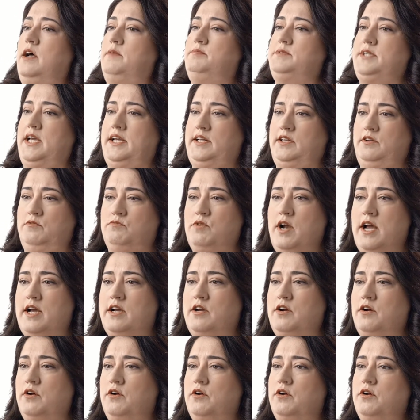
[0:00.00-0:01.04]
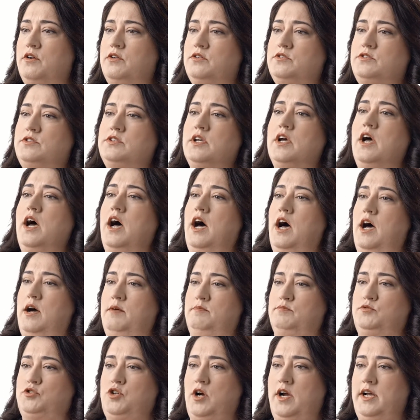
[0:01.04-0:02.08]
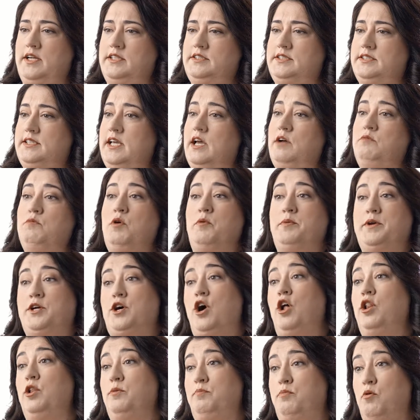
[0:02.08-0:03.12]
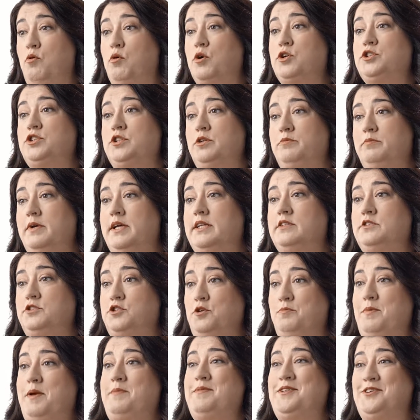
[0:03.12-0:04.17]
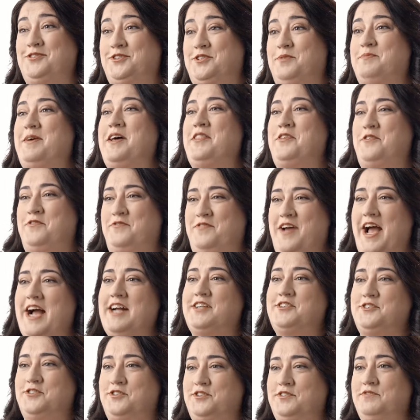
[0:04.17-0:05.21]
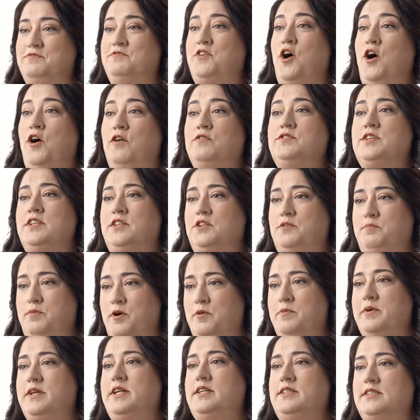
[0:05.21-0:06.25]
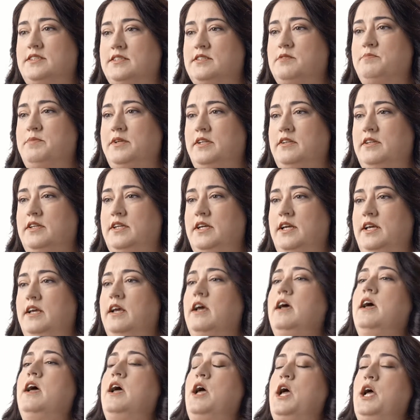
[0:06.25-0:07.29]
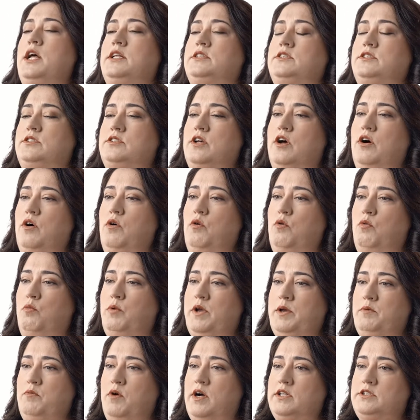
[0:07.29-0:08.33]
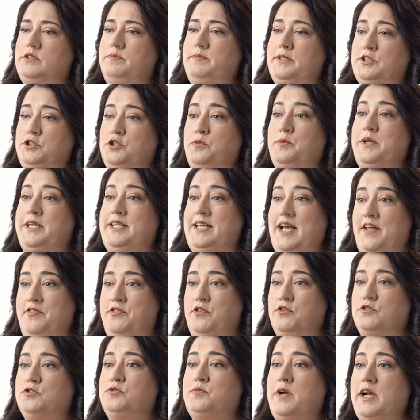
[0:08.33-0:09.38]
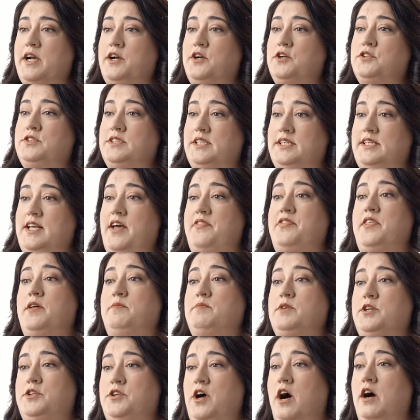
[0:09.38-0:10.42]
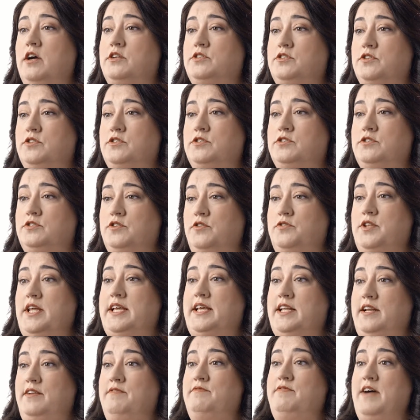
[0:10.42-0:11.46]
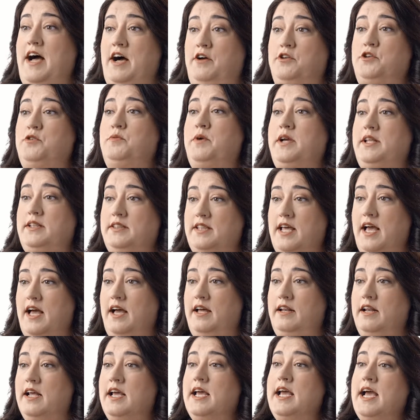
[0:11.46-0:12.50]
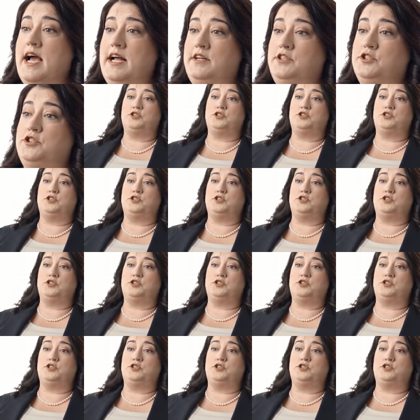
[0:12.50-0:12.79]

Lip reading: obtaining records, trying to get what we call apportionment, so maybe there's some other factors involved in their permanent disability, and so we want to make sure we get those records and get them to doctors so they can evaluate that and